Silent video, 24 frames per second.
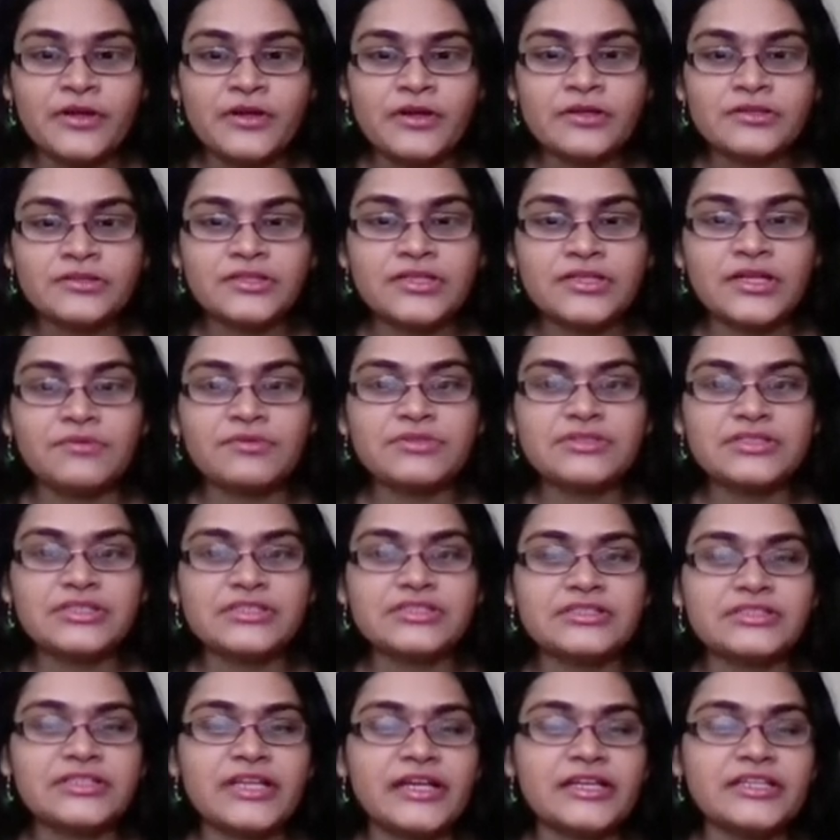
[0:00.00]
So there was
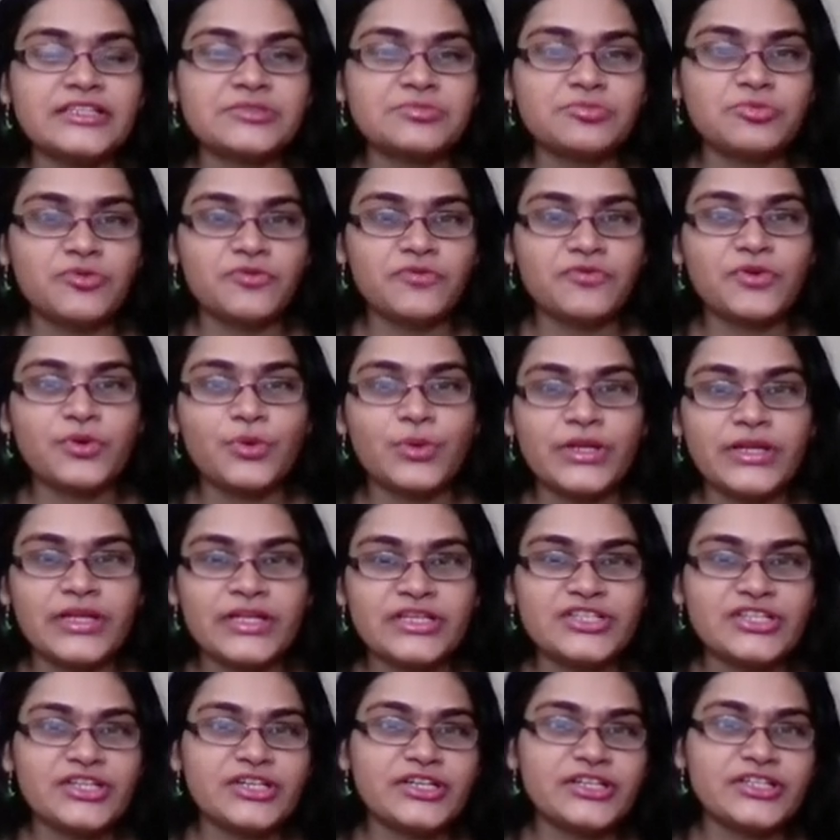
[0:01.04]
this nice move, queen
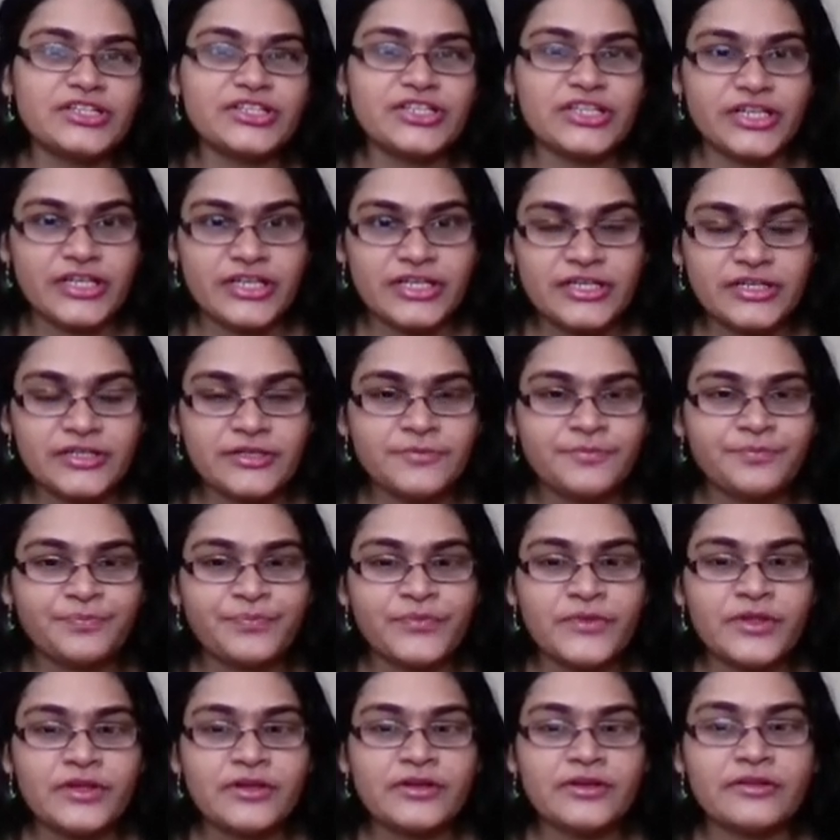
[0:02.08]
h8 check.
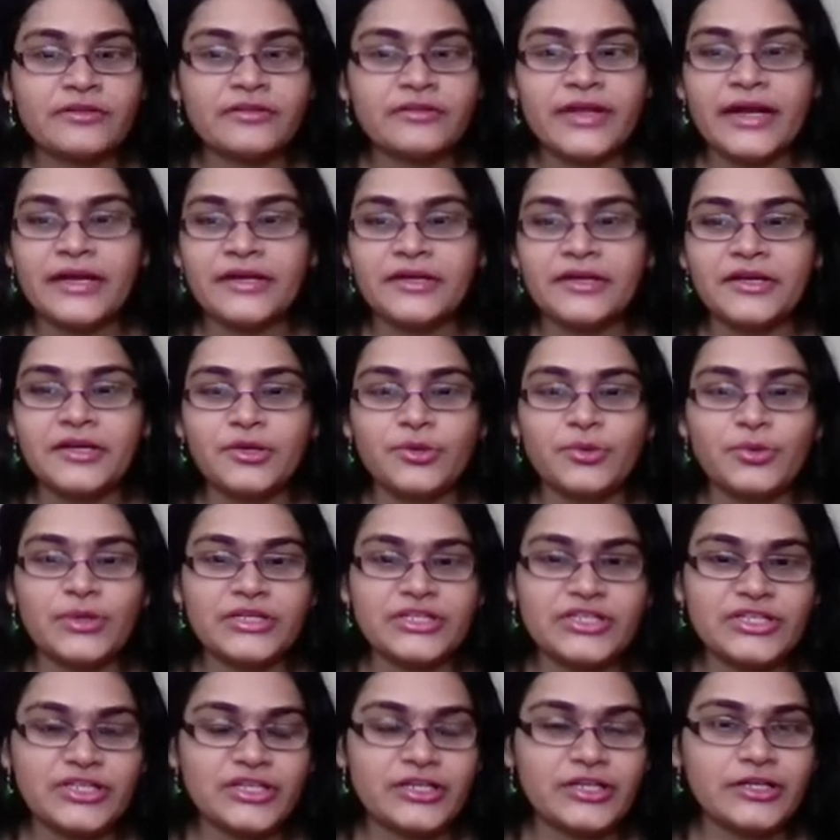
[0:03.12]
Knight into
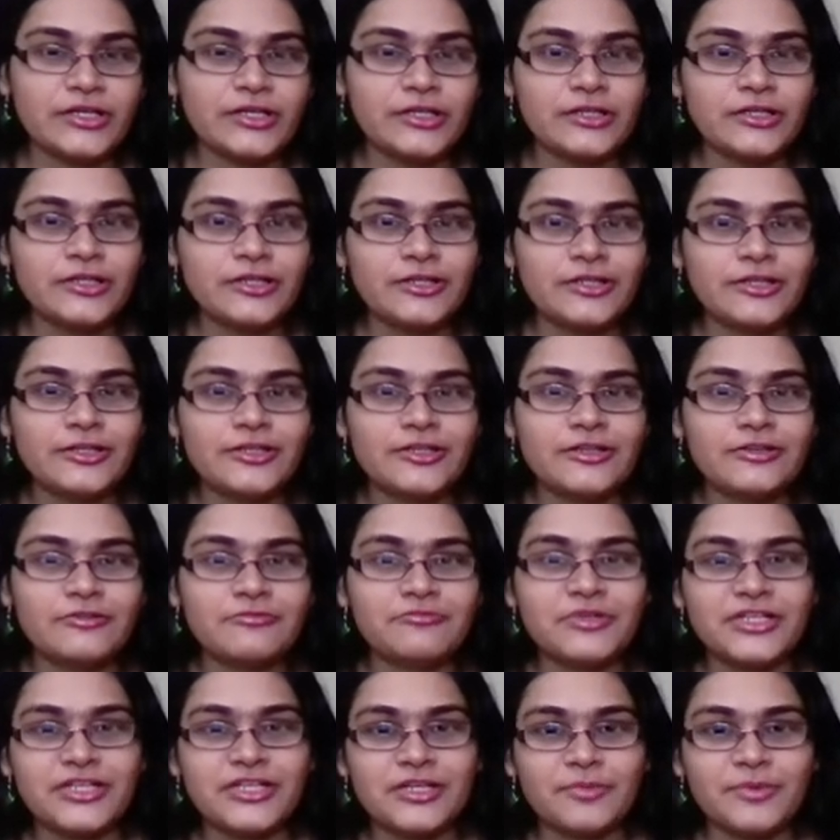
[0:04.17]
h8,
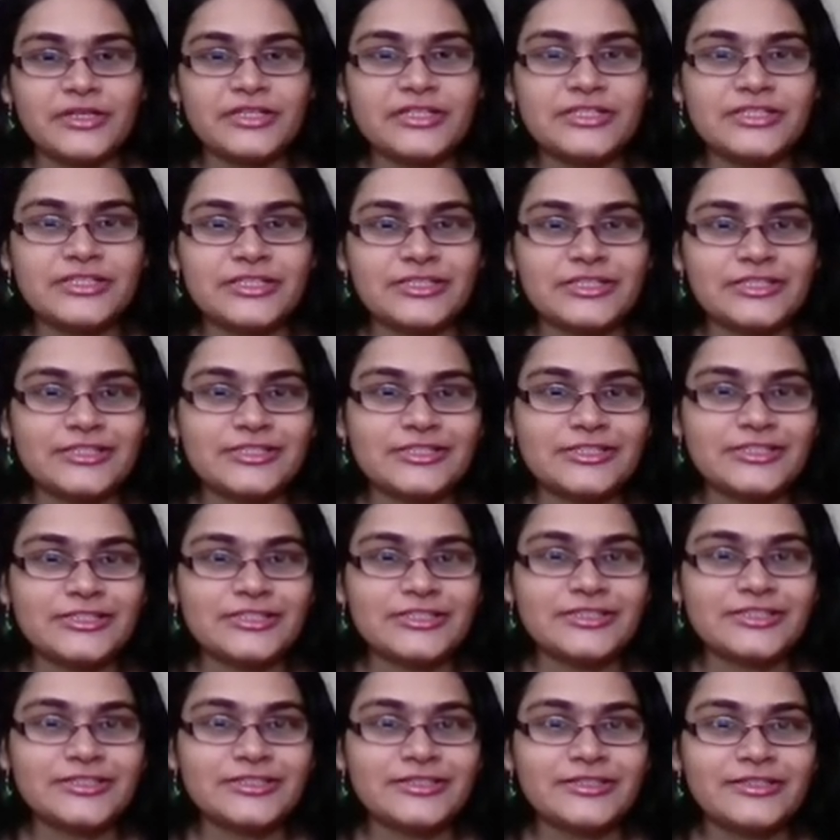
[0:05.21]
bishop h6,
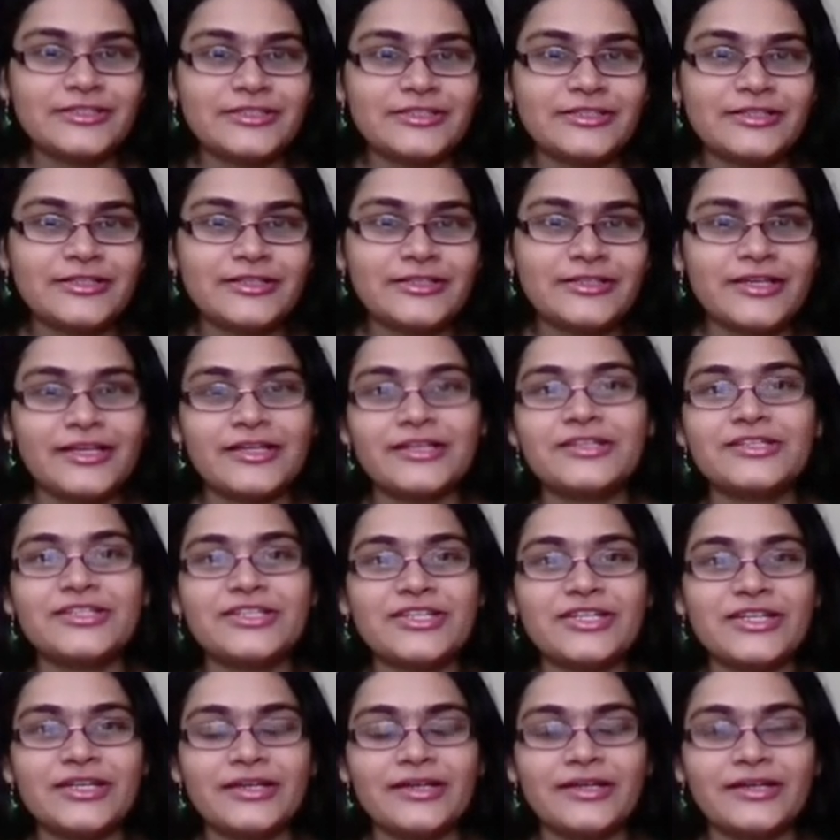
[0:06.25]
king
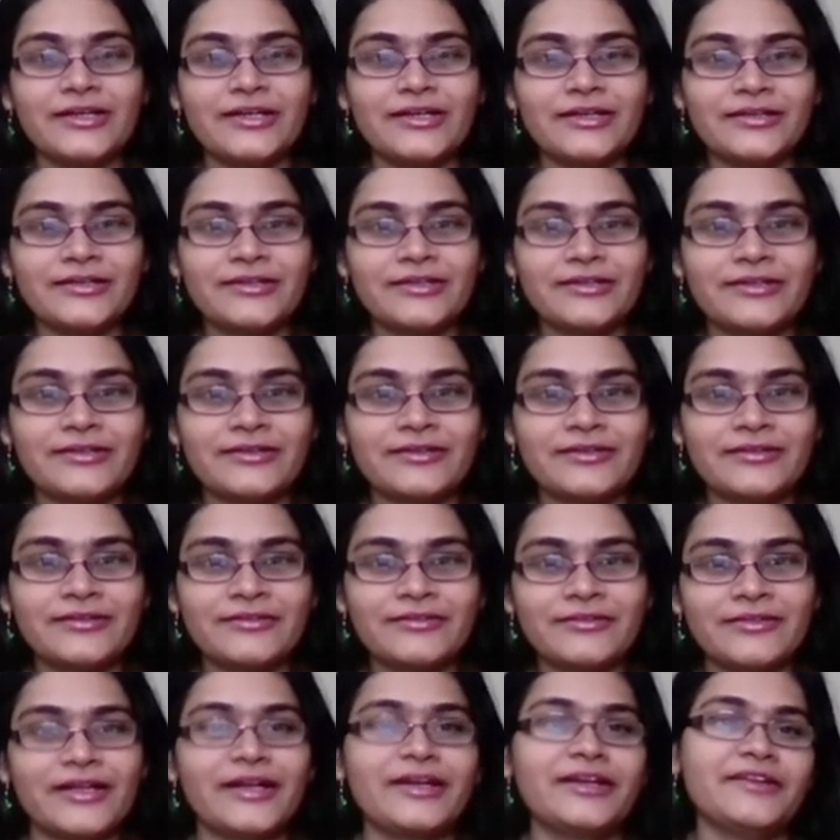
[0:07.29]
g8,
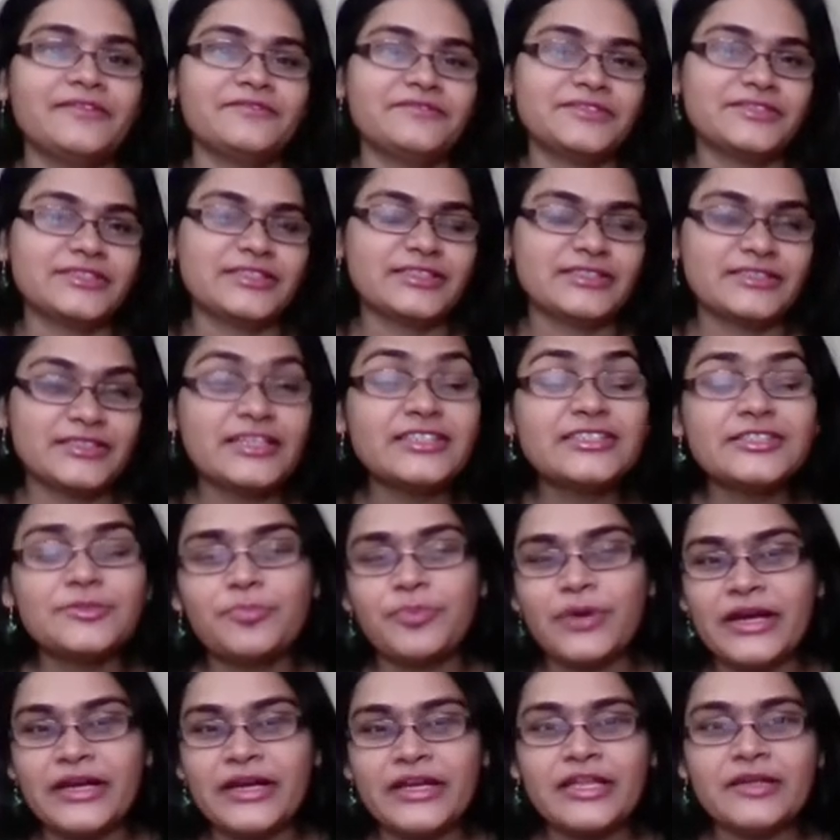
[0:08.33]
knight f6. It's a
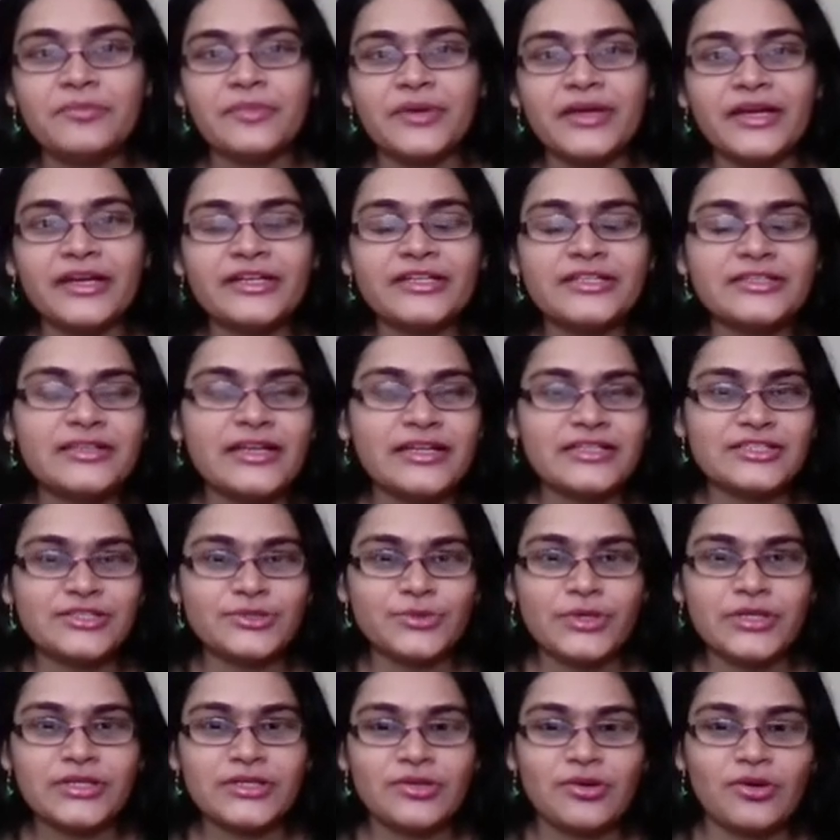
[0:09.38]
pretty mate, that's why
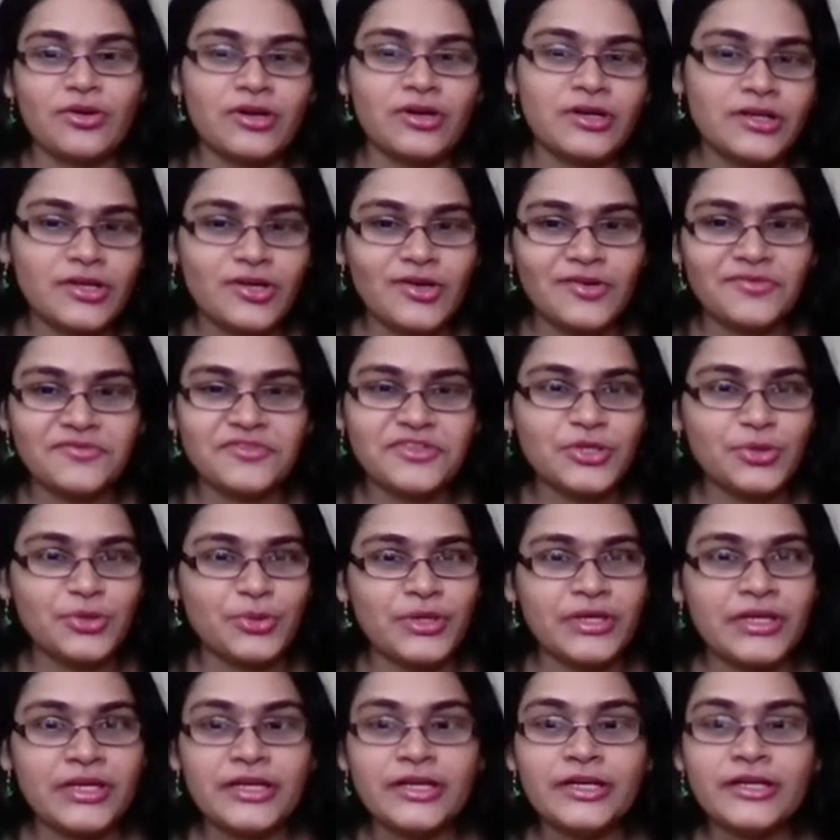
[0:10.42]
I thought of
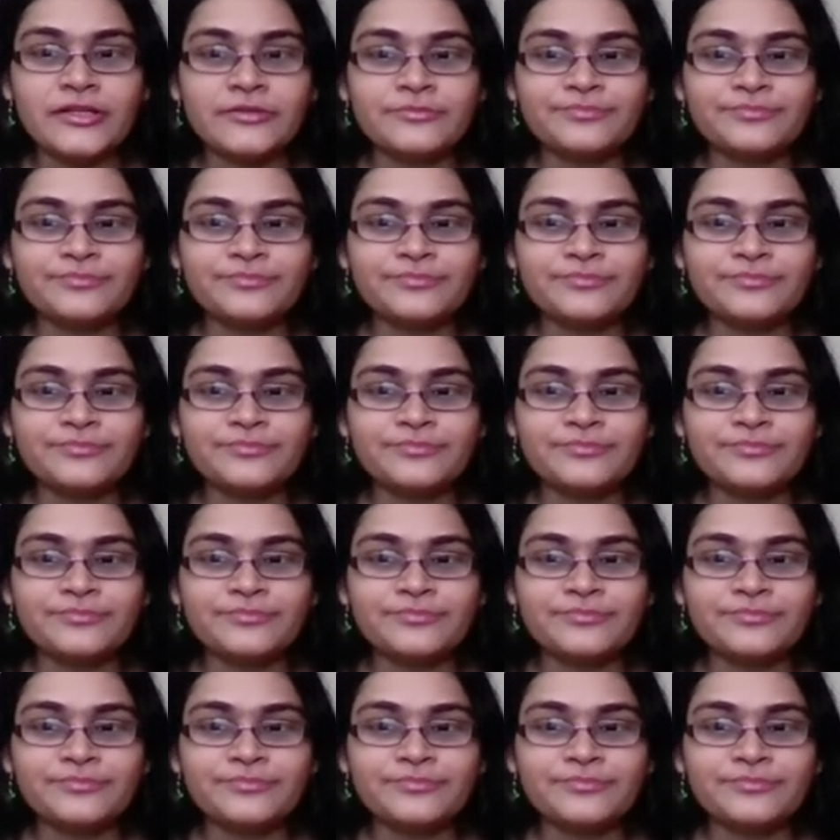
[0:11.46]
showing it.